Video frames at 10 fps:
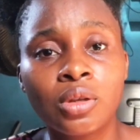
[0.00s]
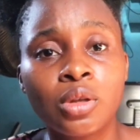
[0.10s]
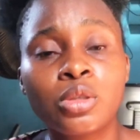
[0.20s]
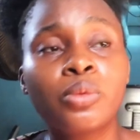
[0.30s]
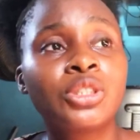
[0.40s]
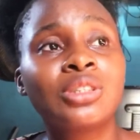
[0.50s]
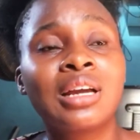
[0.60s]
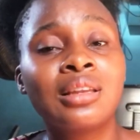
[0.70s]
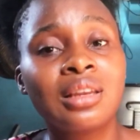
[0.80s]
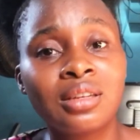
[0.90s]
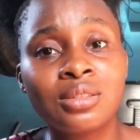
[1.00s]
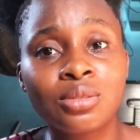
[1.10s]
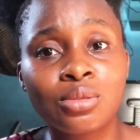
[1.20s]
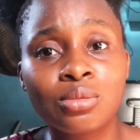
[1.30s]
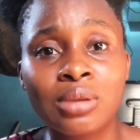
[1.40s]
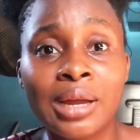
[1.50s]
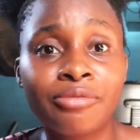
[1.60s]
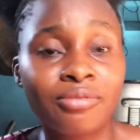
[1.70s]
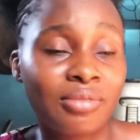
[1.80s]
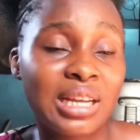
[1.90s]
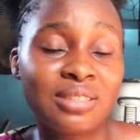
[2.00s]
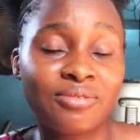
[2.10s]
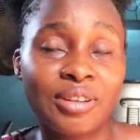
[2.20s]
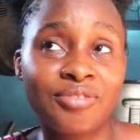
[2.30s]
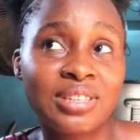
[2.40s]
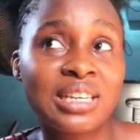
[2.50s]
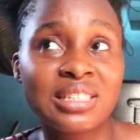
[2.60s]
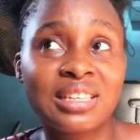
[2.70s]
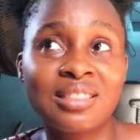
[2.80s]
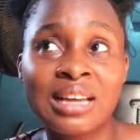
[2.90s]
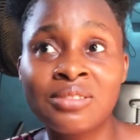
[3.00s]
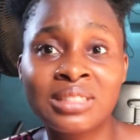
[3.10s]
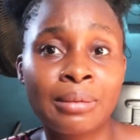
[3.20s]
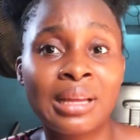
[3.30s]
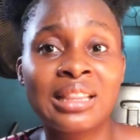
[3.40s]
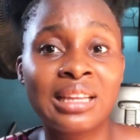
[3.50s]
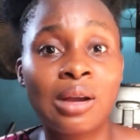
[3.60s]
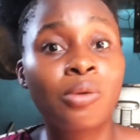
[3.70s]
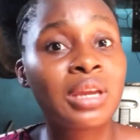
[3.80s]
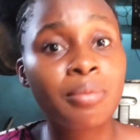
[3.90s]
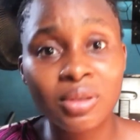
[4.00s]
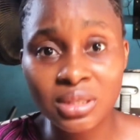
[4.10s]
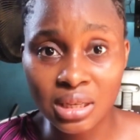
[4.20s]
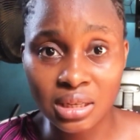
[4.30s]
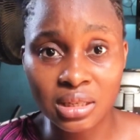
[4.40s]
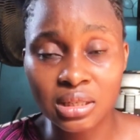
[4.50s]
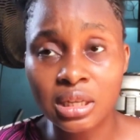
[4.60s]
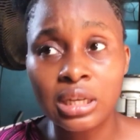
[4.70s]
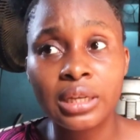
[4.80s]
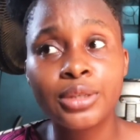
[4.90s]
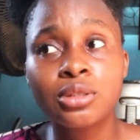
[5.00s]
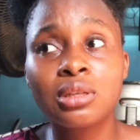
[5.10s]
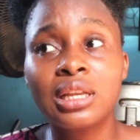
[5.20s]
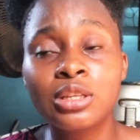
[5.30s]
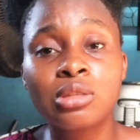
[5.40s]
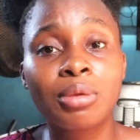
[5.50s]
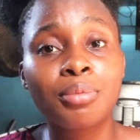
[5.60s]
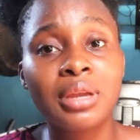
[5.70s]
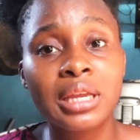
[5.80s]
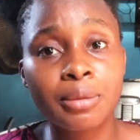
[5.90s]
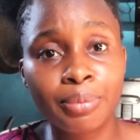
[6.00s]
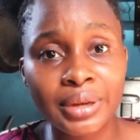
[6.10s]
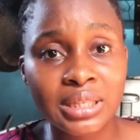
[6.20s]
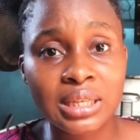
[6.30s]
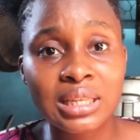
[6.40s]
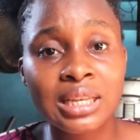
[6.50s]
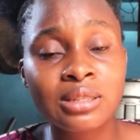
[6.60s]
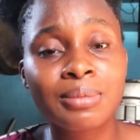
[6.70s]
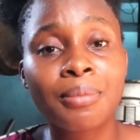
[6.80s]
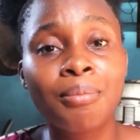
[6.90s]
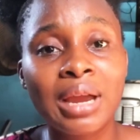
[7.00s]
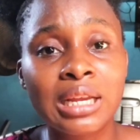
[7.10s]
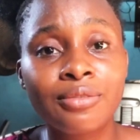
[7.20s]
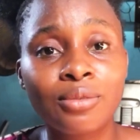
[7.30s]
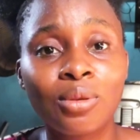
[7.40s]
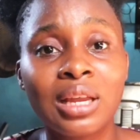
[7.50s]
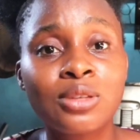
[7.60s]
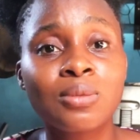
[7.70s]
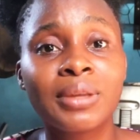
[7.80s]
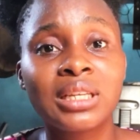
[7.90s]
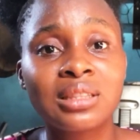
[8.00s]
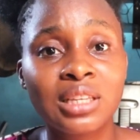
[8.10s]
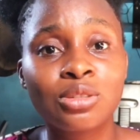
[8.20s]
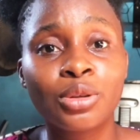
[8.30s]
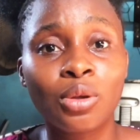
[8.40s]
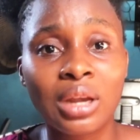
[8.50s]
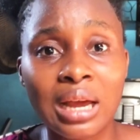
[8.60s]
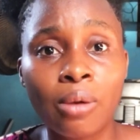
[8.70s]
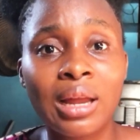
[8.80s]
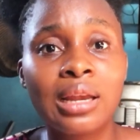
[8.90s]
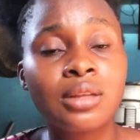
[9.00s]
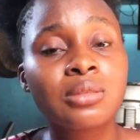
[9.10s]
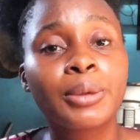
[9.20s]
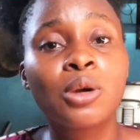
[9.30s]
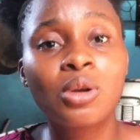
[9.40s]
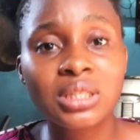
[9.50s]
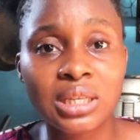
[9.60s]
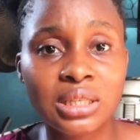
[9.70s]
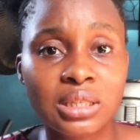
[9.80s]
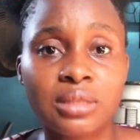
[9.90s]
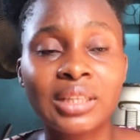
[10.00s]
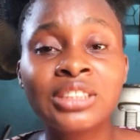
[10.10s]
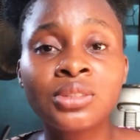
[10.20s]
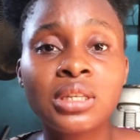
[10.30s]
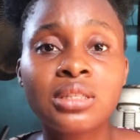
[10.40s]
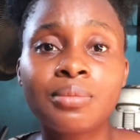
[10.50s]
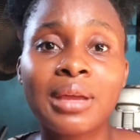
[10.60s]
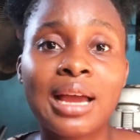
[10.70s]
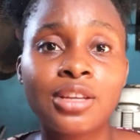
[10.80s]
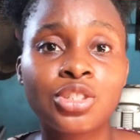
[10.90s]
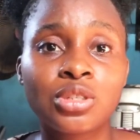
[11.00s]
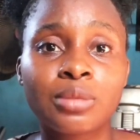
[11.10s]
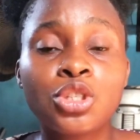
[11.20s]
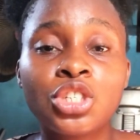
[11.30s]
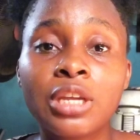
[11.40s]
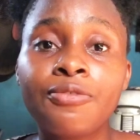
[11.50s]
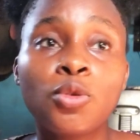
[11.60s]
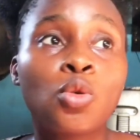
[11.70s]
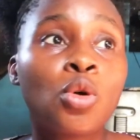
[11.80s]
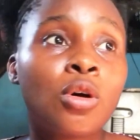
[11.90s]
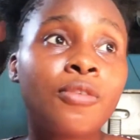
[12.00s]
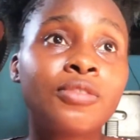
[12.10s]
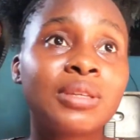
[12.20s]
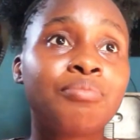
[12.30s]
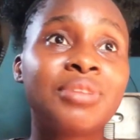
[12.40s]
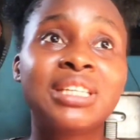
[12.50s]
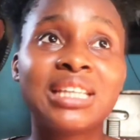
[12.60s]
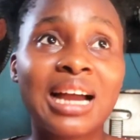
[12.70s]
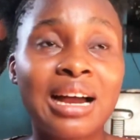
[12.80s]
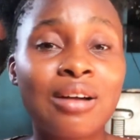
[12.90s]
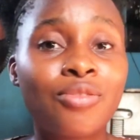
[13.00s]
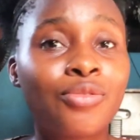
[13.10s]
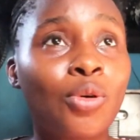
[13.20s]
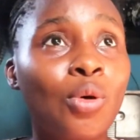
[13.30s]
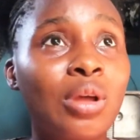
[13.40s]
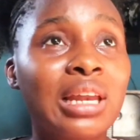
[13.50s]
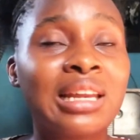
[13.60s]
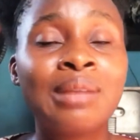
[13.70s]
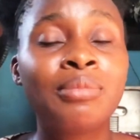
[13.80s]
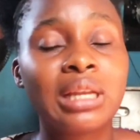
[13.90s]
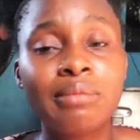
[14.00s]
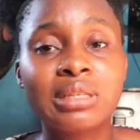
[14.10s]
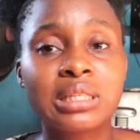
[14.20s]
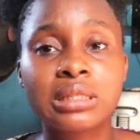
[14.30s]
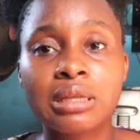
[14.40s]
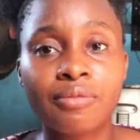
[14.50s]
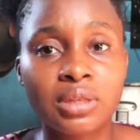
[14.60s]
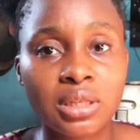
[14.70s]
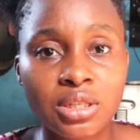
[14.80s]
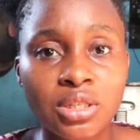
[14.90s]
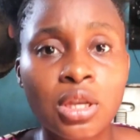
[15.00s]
So what you can learn to do, I've said this 1,000 times, and I think I'll keep on saying it, is to learn to be in the present, learn to be mindful, learn to meditate on your now, and learn to be content. There's no need to be anxious. If you go off the media for, let me say 7 days,